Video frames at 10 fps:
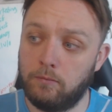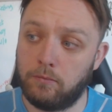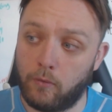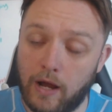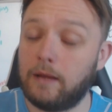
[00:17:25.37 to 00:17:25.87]

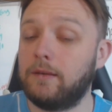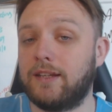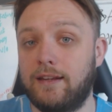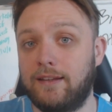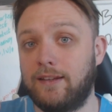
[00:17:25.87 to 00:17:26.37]
But what I'm
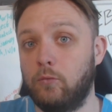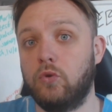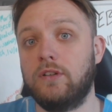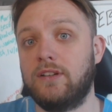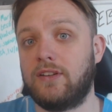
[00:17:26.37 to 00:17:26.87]
saying is it
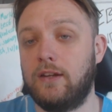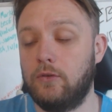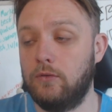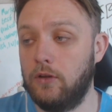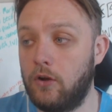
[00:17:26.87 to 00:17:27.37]
wouldn't take
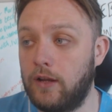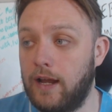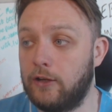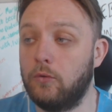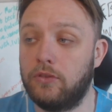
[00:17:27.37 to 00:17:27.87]
you long,
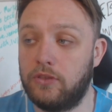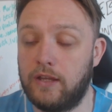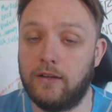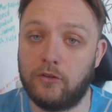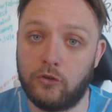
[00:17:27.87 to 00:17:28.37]
I don't
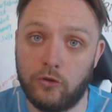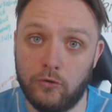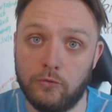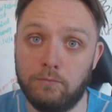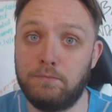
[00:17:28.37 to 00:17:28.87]
think,
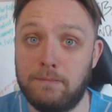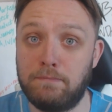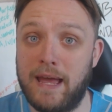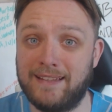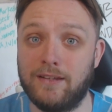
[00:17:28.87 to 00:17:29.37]
to be
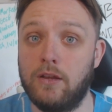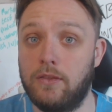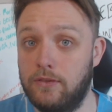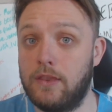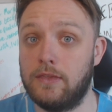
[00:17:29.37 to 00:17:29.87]
better
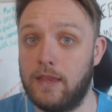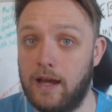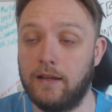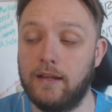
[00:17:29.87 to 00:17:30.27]
than that.